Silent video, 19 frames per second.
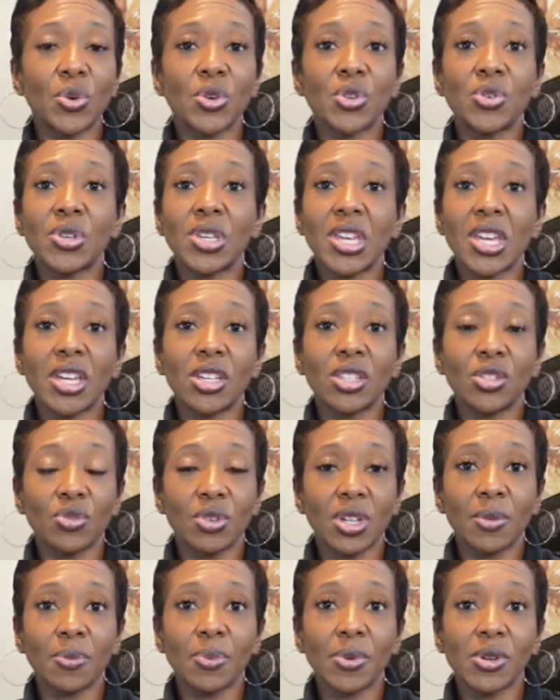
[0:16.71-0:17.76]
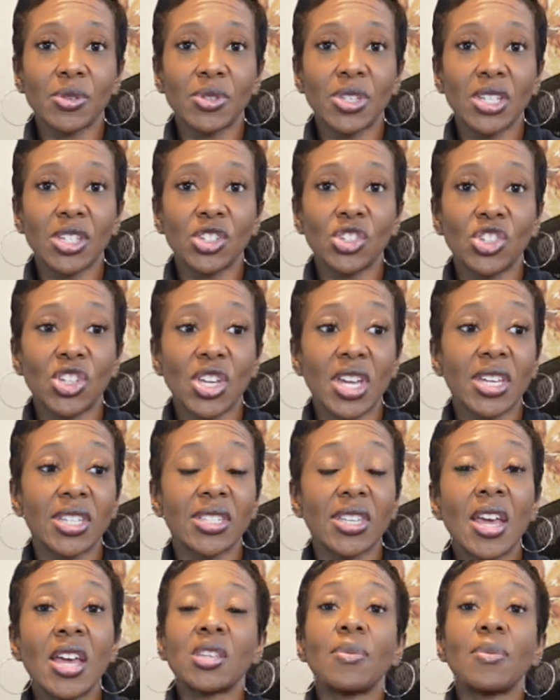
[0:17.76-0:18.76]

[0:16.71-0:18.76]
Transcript: or you can't drink protein shakes.